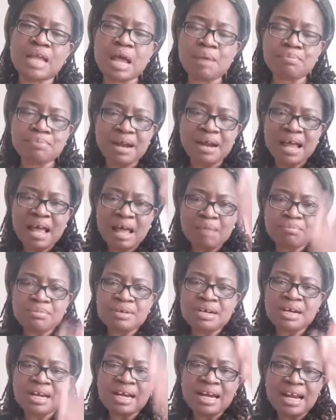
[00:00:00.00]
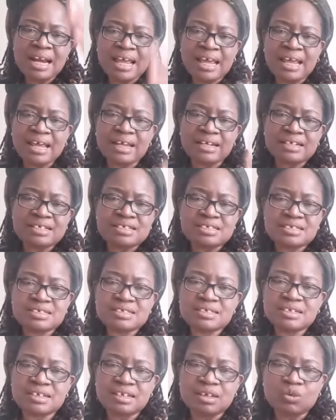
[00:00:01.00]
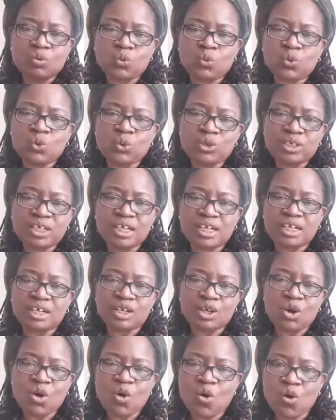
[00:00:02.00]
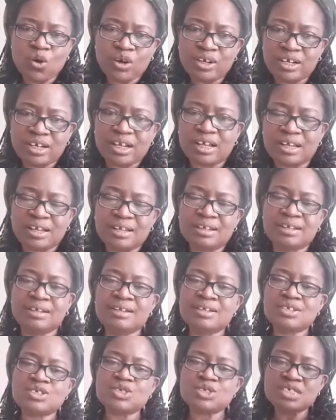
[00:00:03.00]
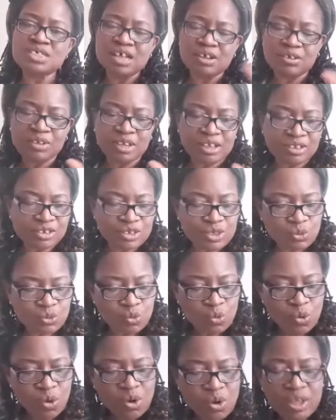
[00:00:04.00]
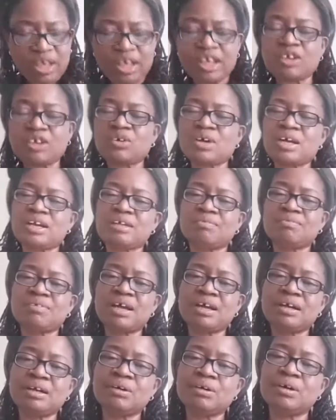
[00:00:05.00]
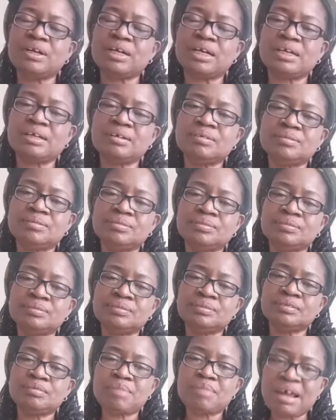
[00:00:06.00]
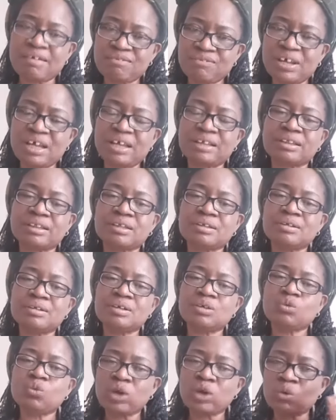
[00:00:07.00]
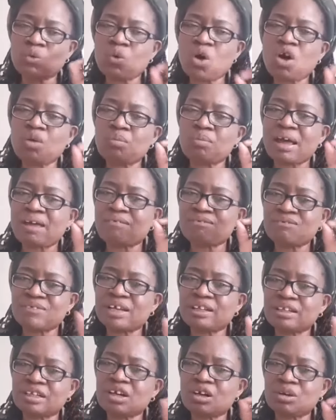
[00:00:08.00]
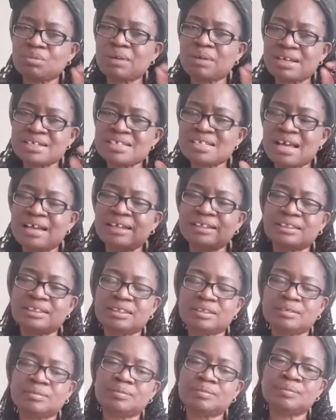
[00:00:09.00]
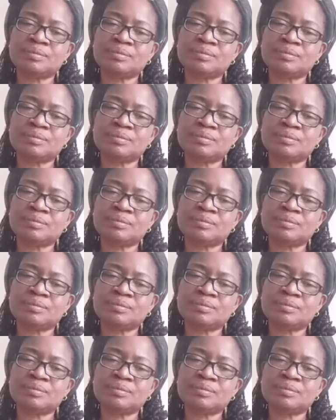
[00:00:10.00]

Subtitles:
Abraham laid the wood in order. So now you're just walking in your divine order by faith. We walk by faith, not by sight.